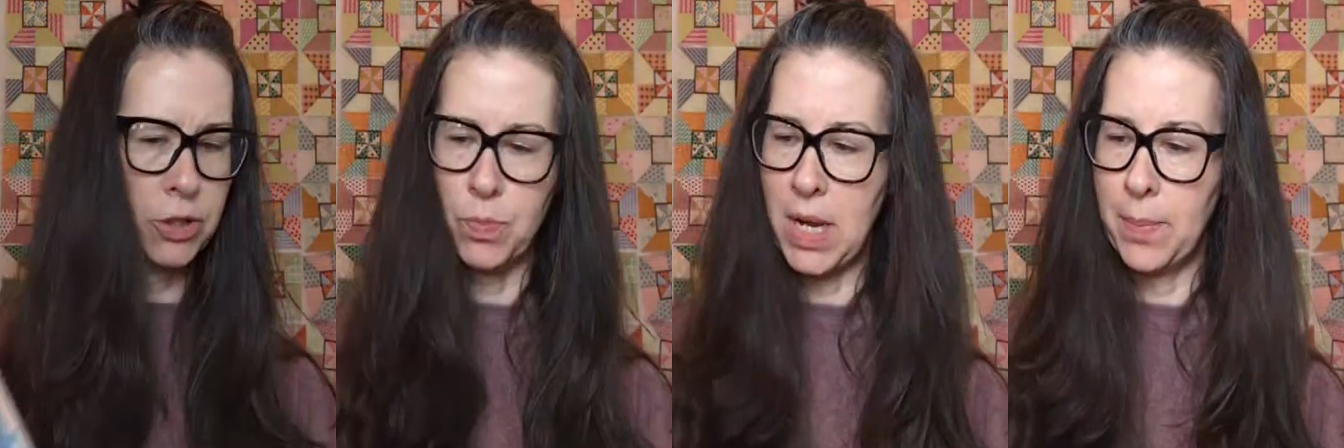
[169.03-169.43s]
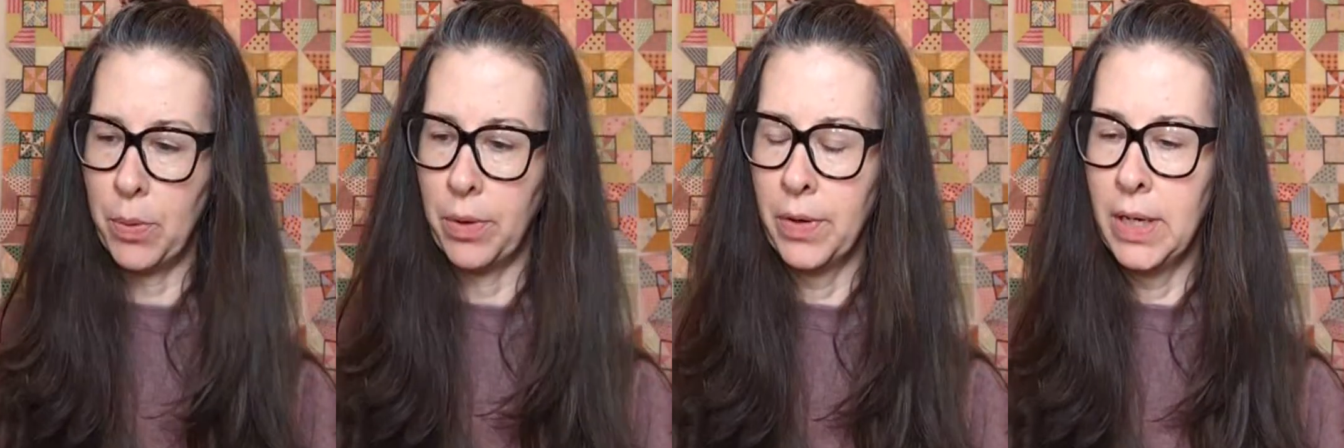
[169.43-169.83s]

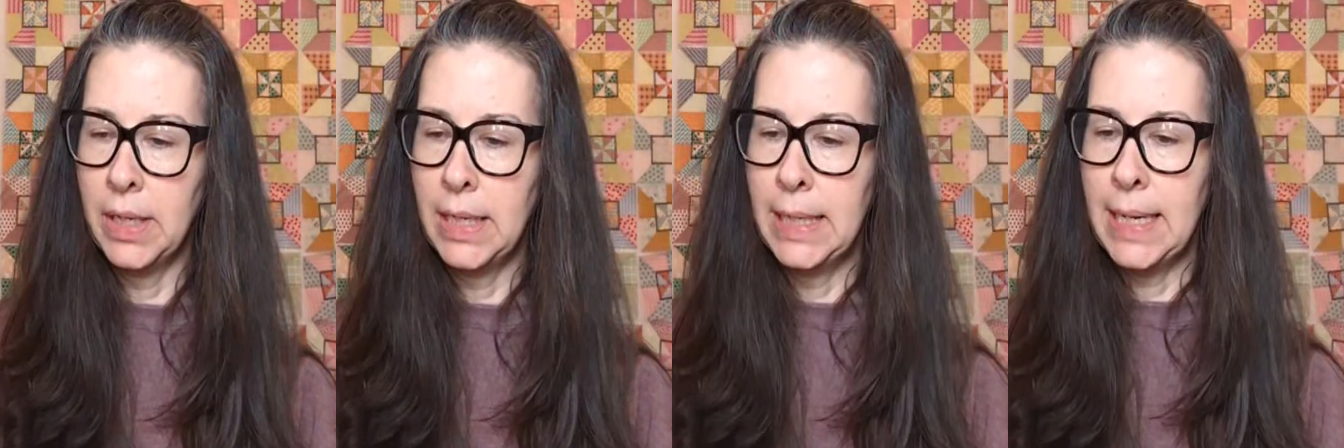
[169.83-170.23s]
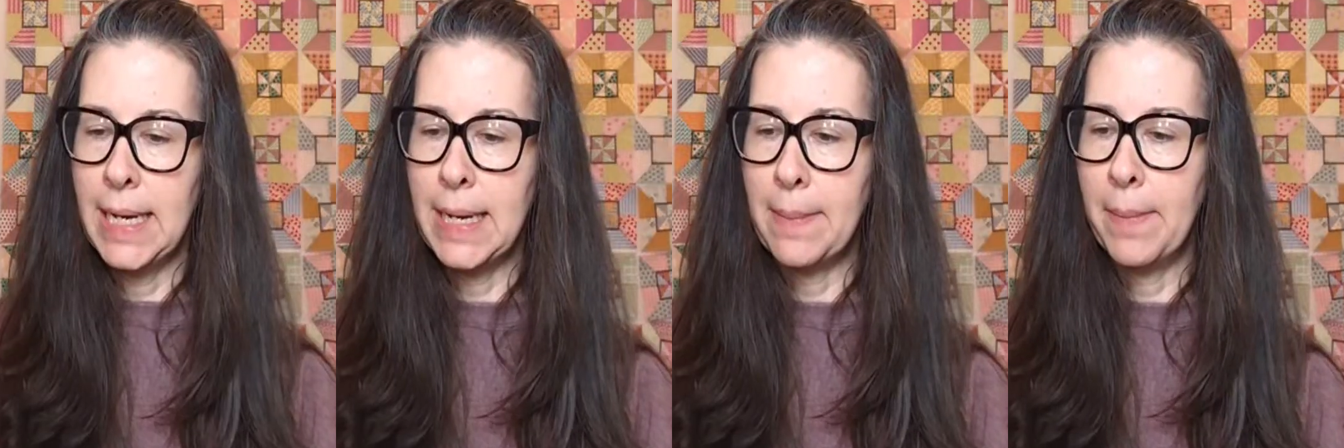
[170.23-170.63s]
paper.
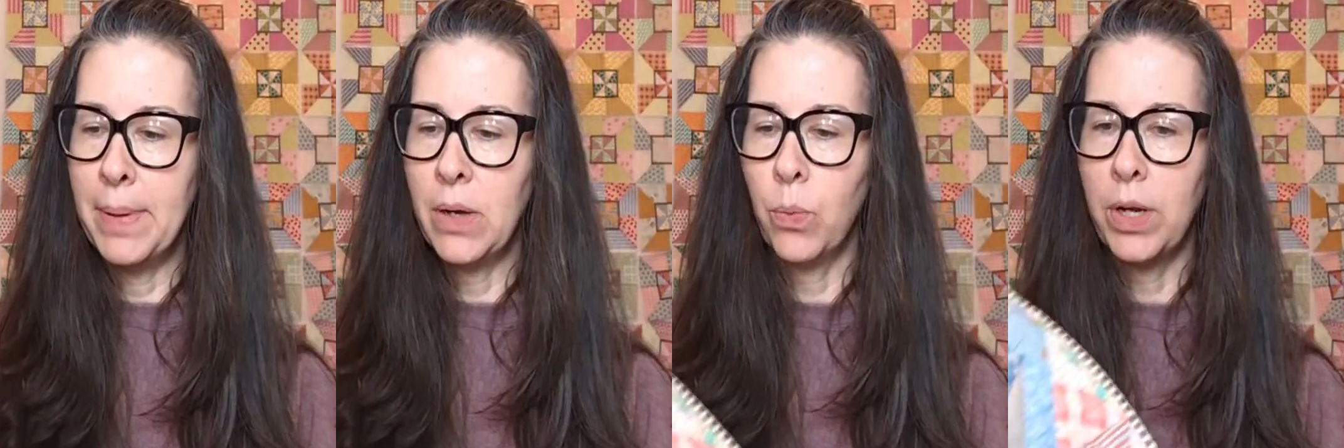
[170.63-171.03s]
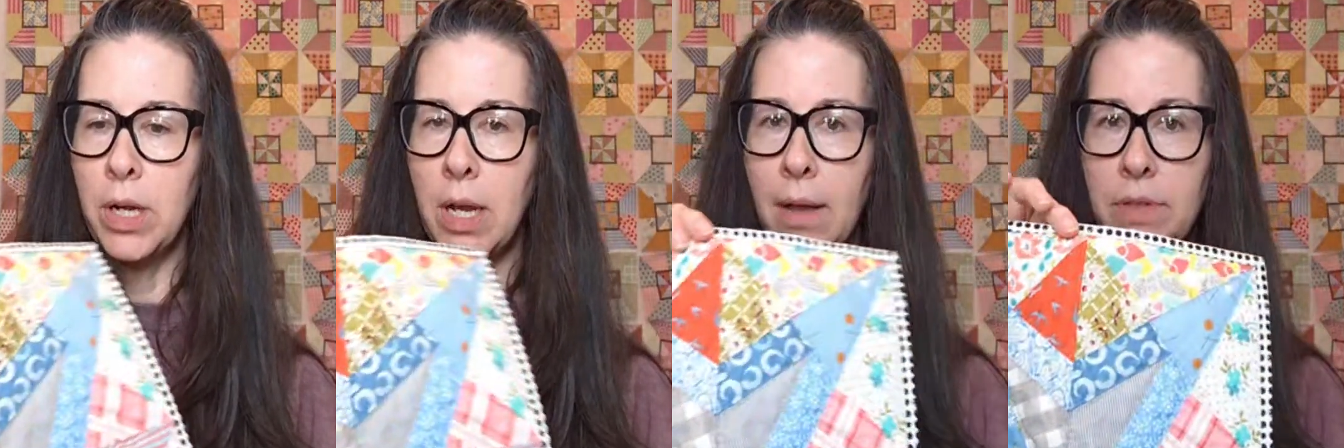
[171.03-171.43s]
But
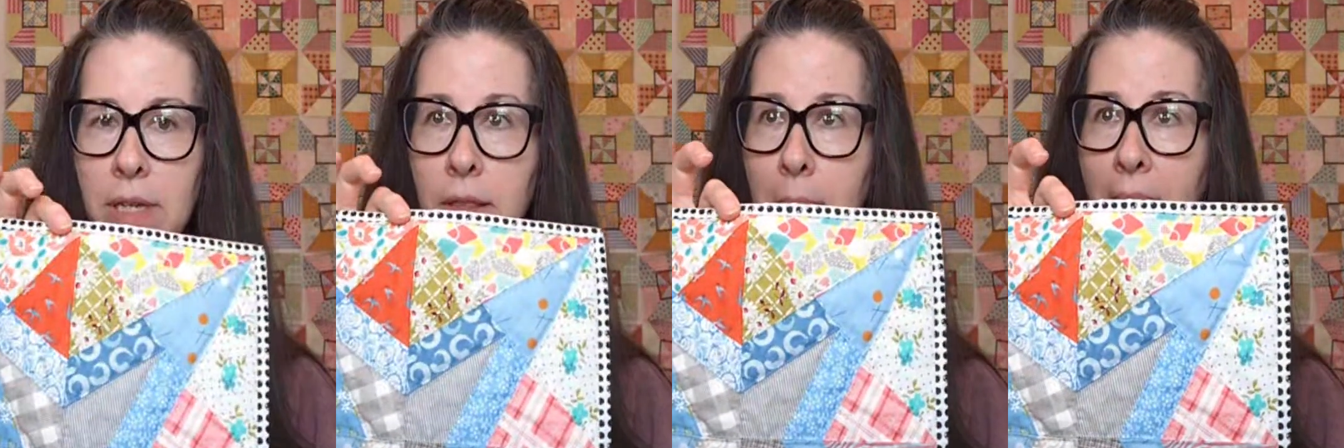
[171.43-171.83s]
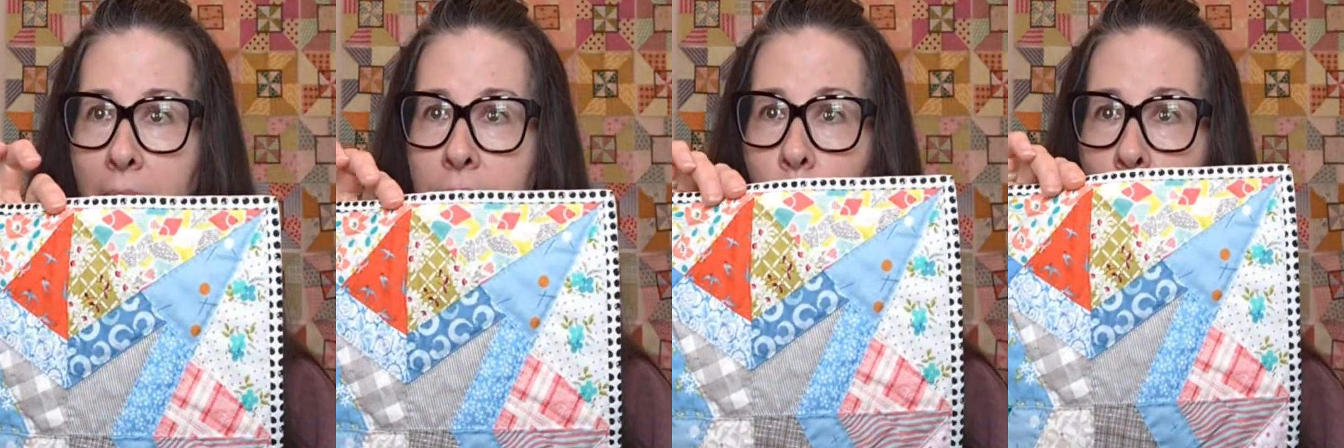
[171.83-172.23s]
we have done the
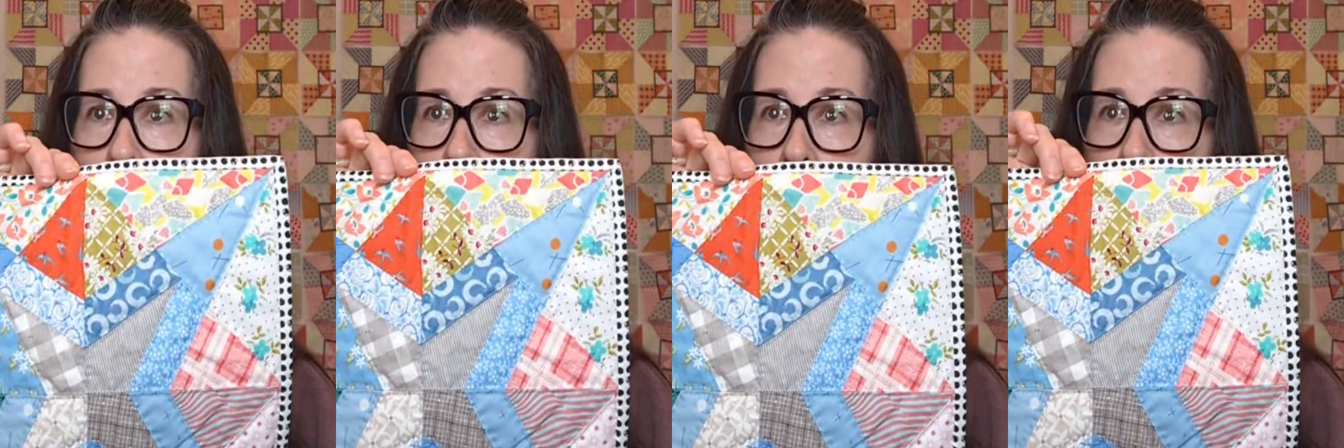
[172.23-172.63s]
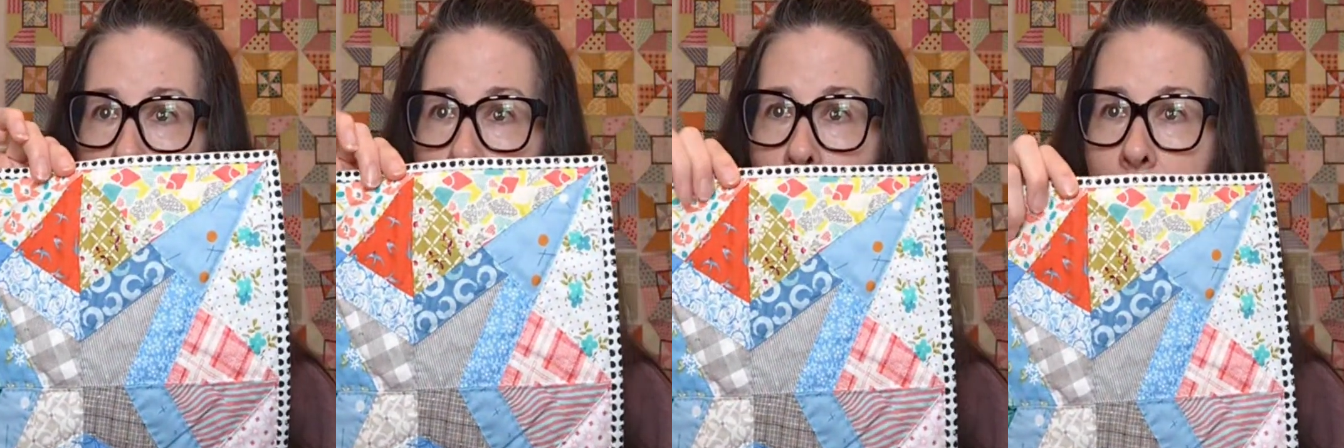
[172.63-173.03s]
math, and we're
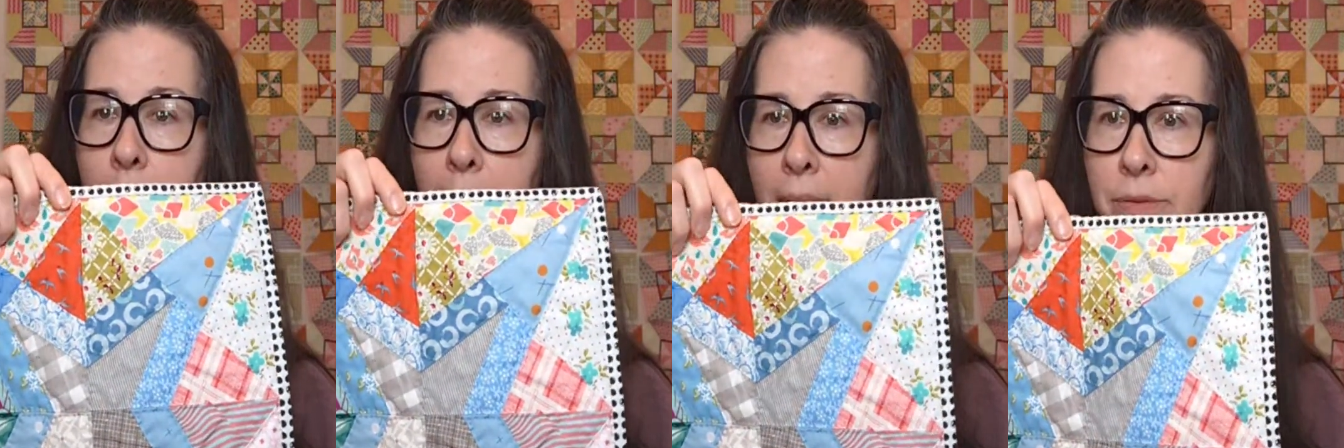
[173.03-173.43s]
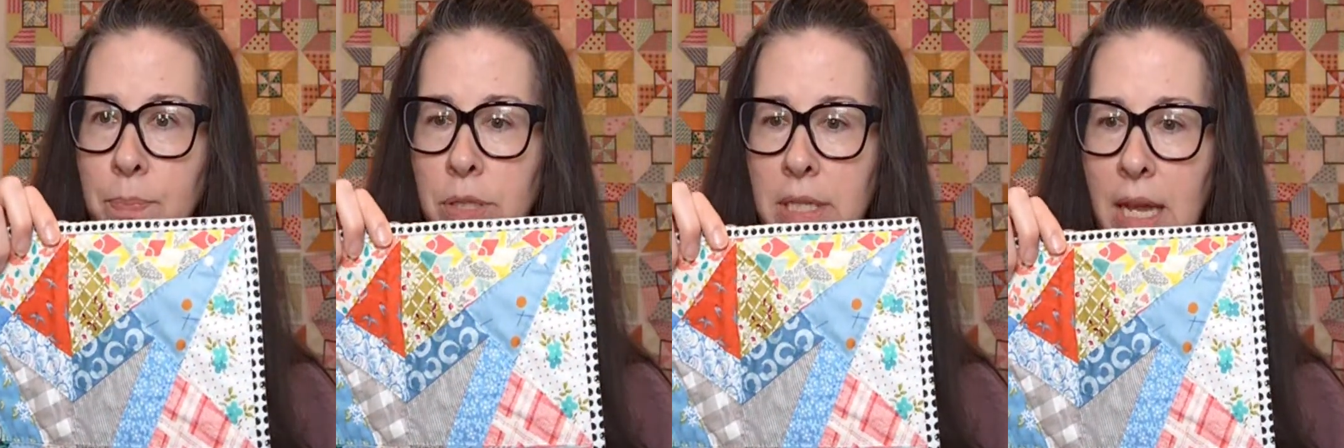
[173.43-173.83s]
gonna get math
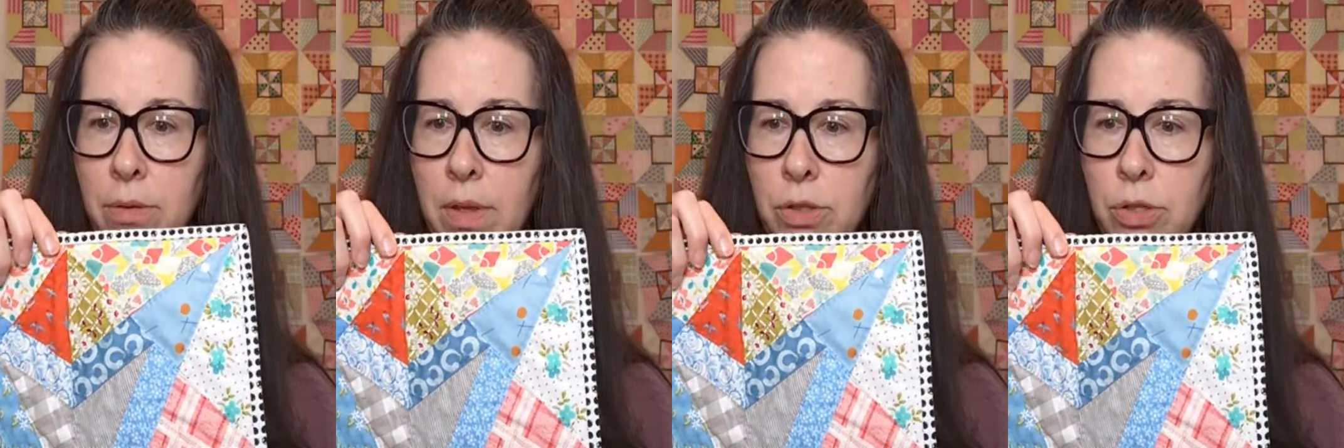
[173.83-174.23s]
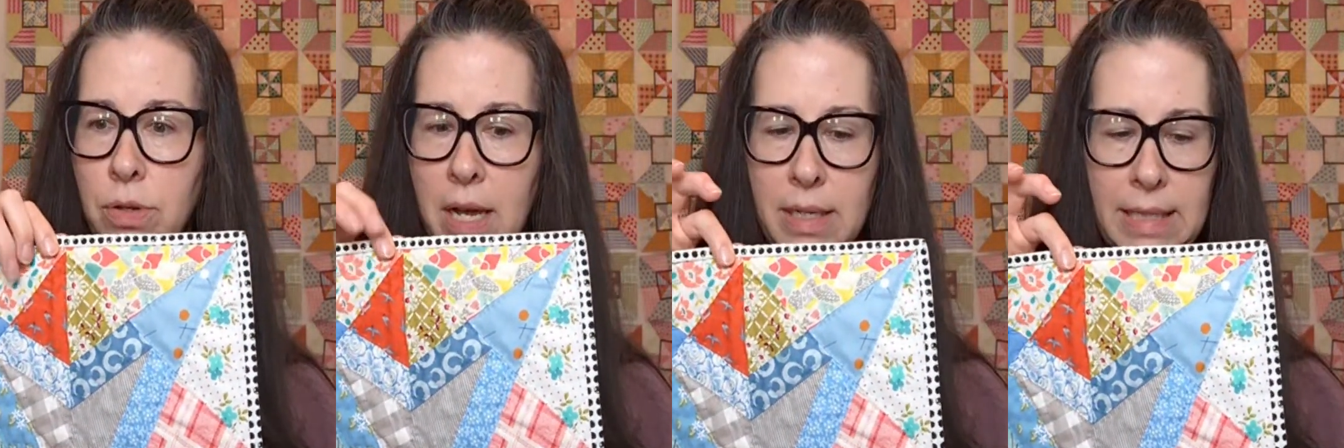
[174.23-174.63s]
put together that you
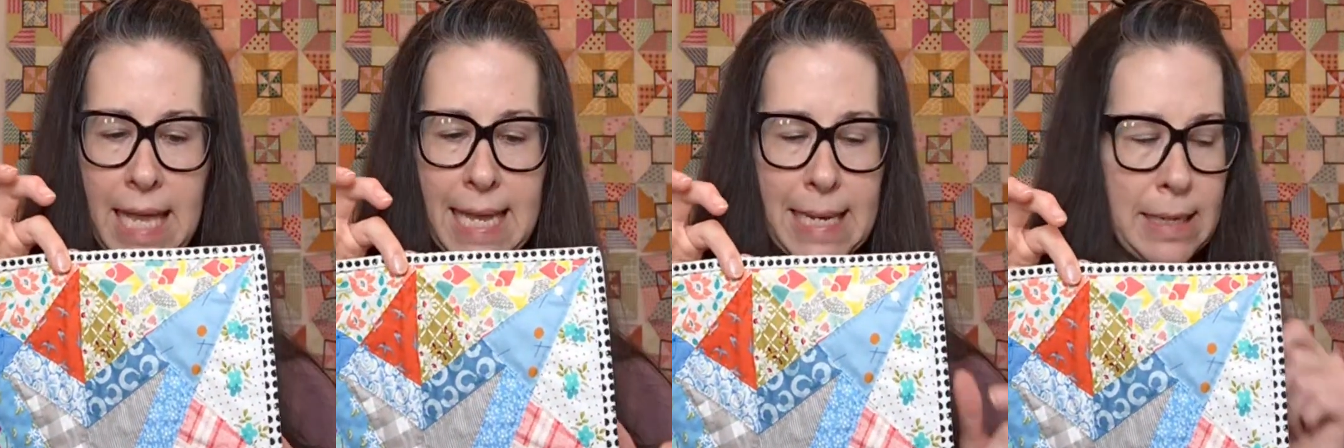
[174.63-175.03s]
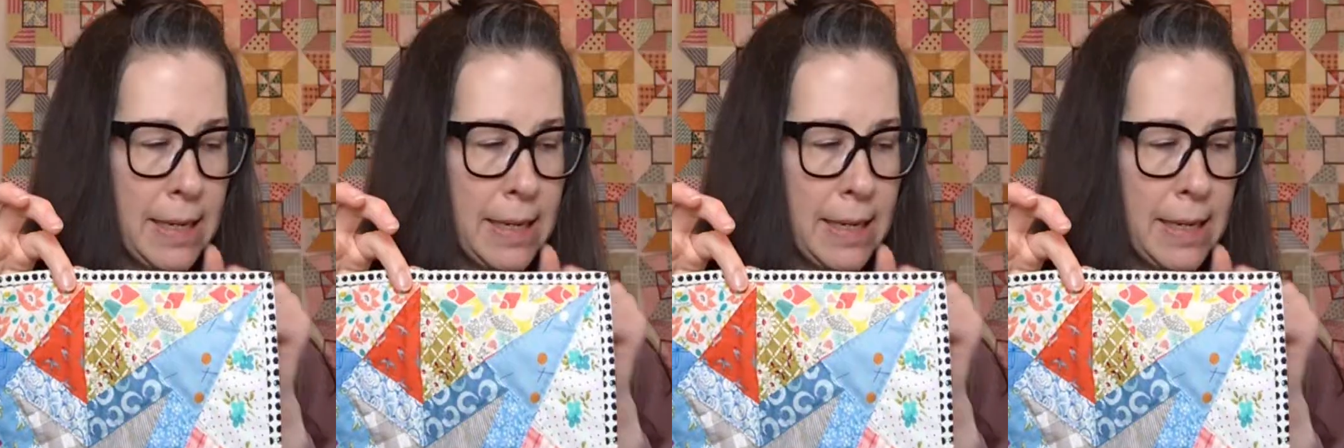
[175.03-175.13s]
guys can